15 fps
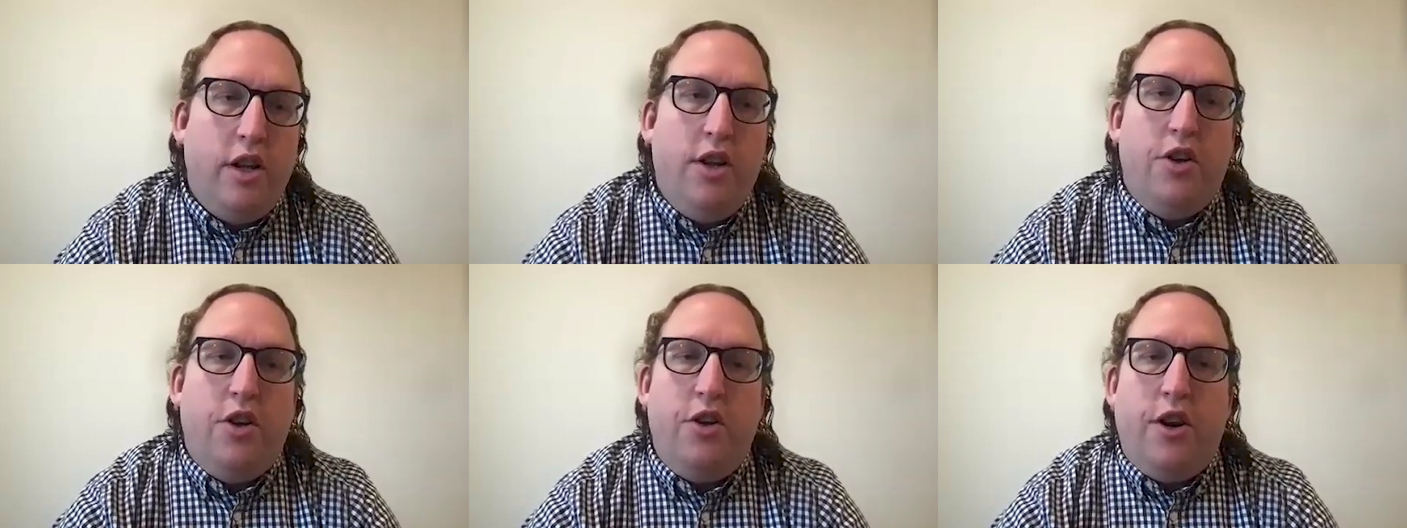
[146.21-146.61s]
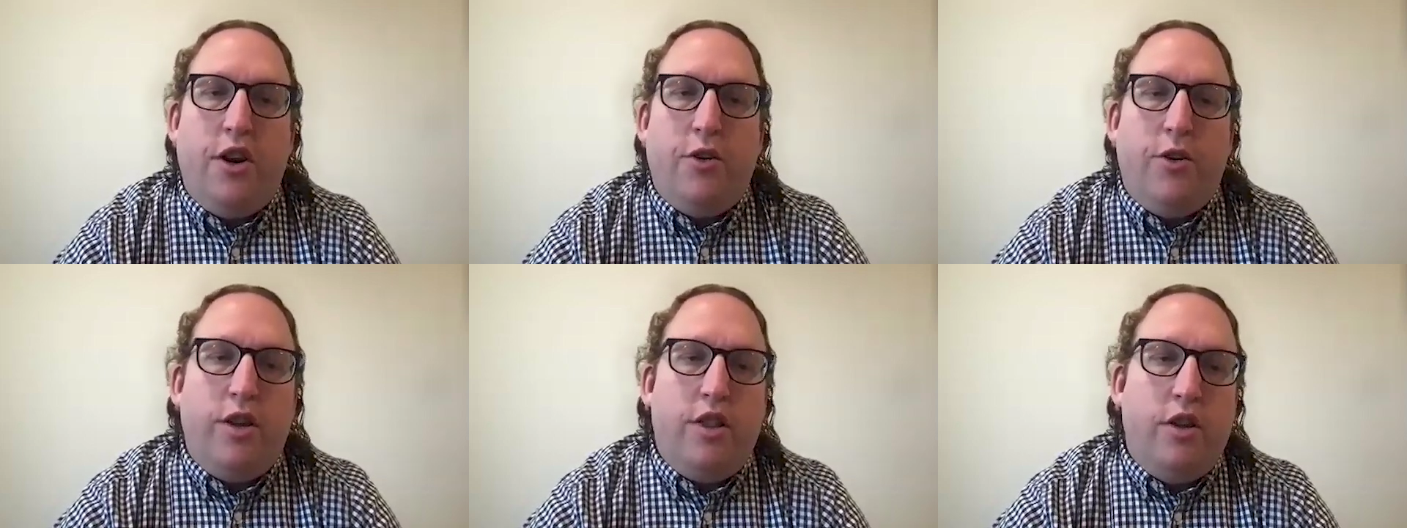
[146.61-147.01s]
to
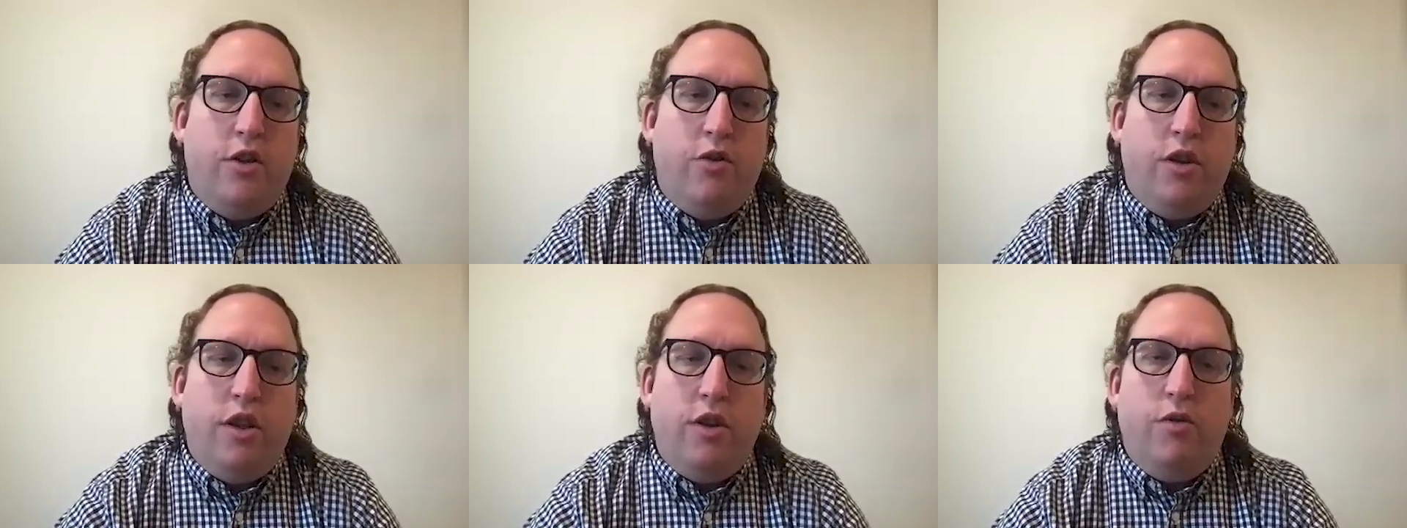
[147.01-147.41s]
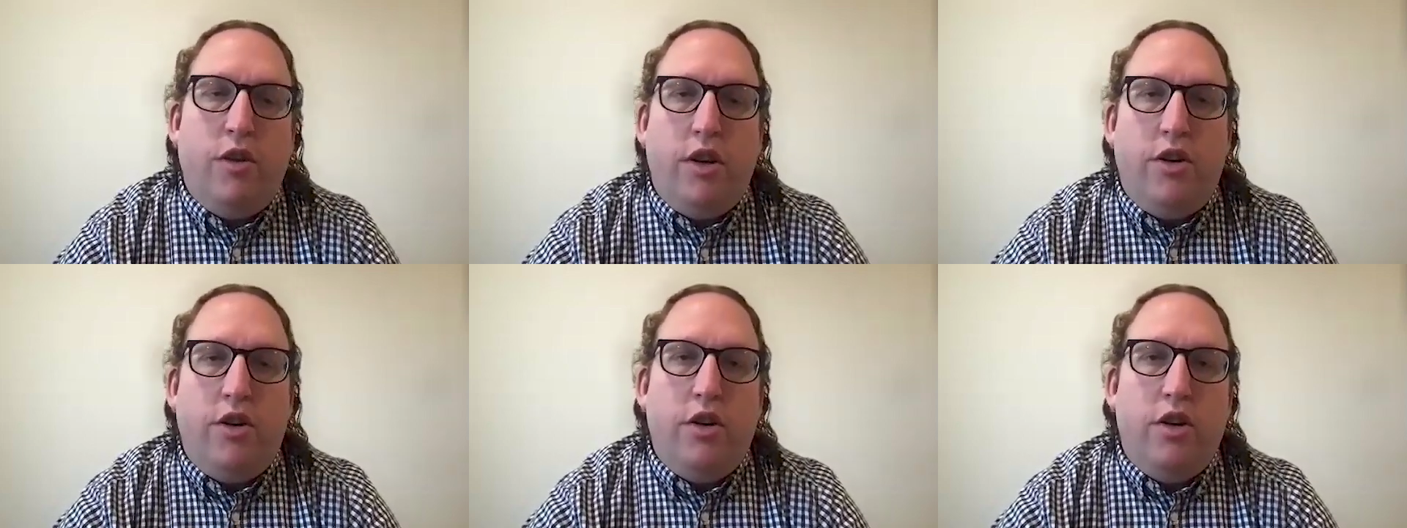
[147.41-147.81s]
generate these really
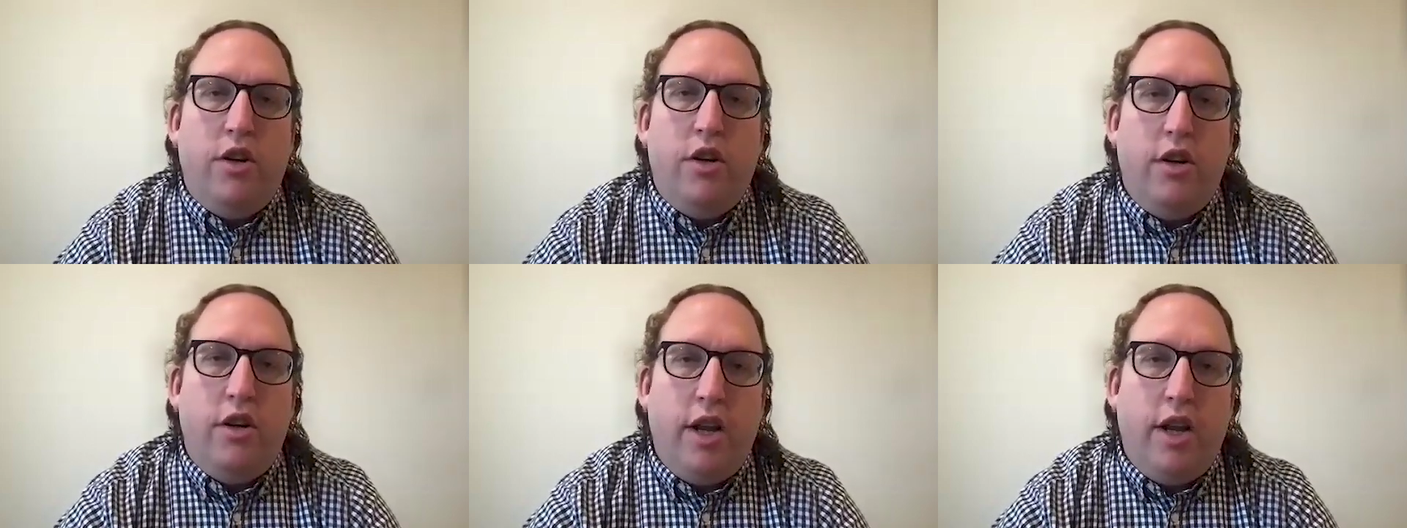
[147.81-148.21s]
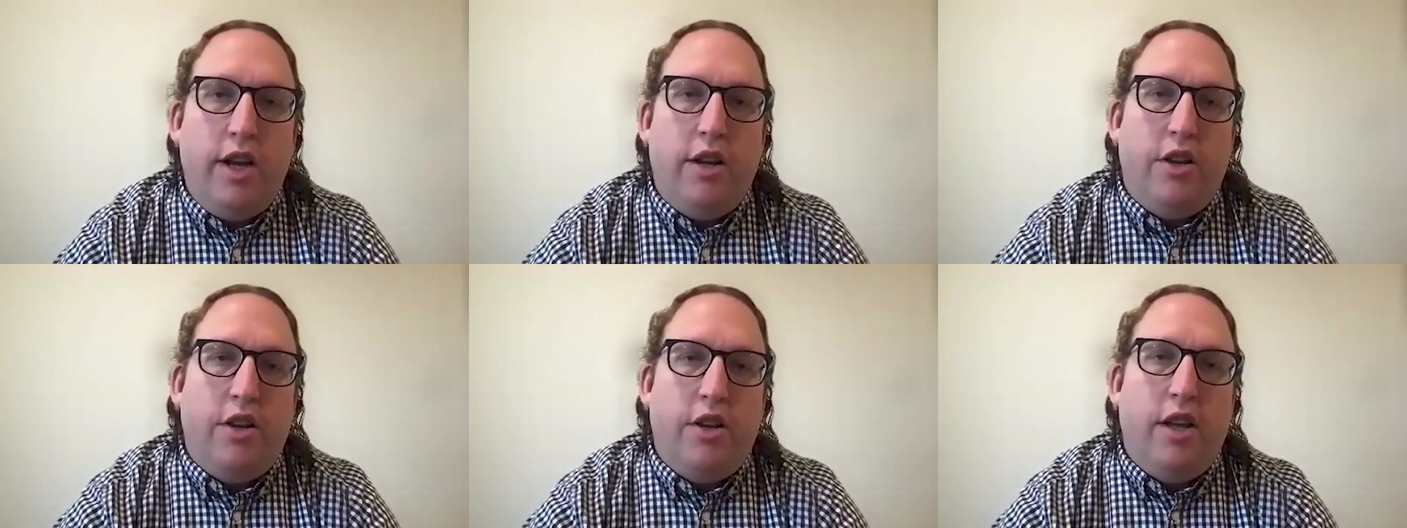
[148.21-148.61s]
rich
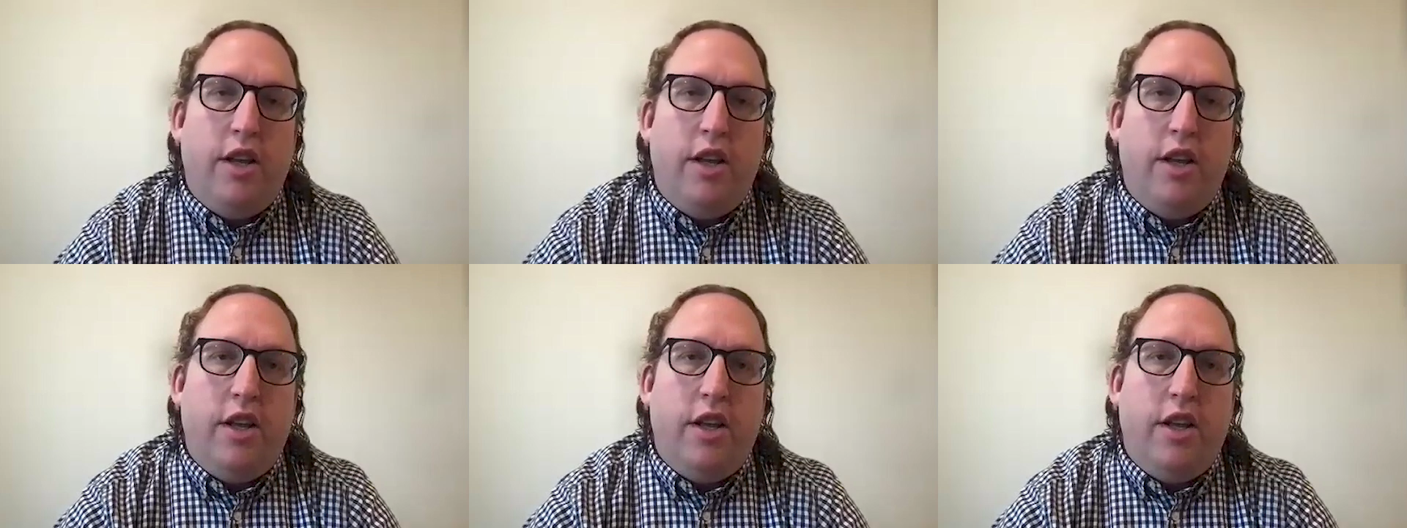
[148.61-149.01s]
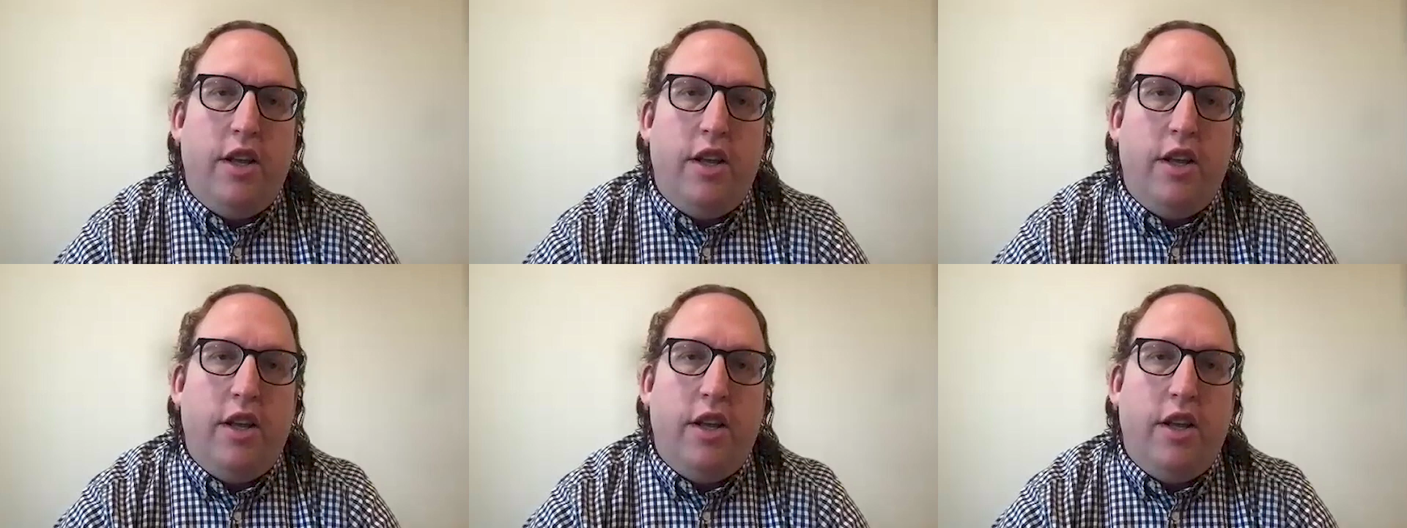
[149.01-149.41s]
data
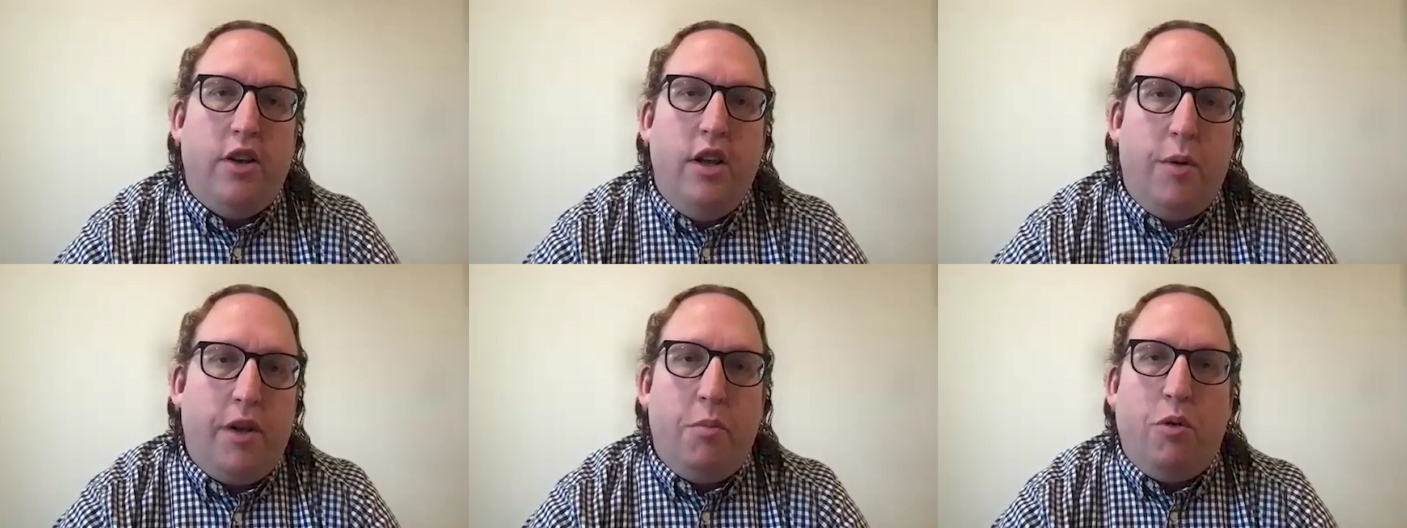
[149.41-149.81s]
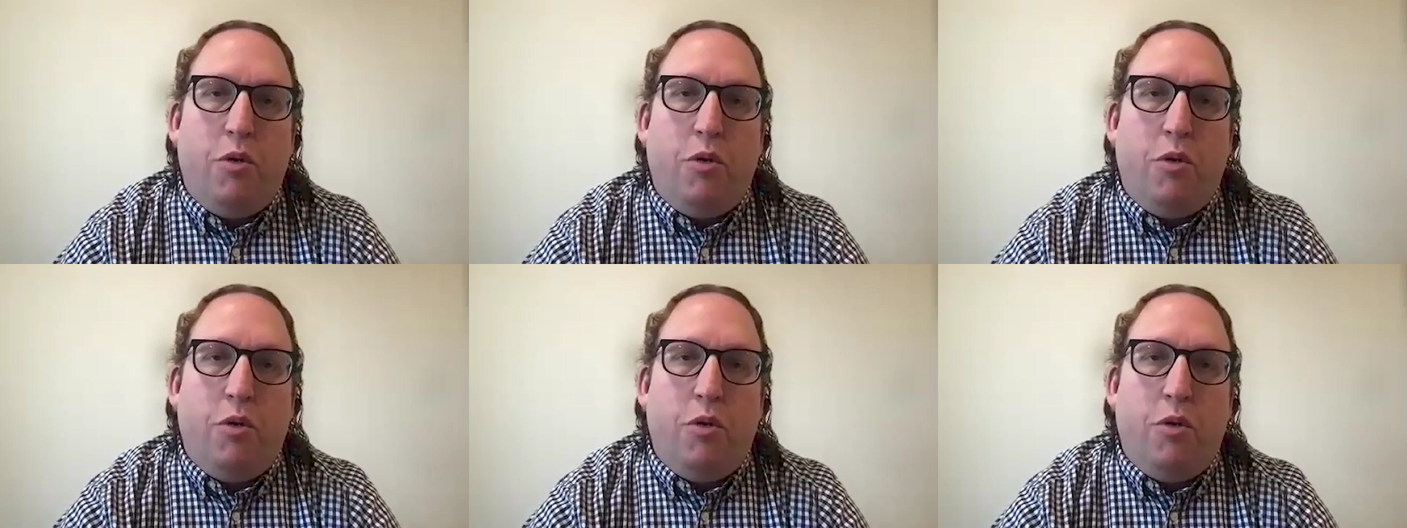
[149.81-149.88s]
sets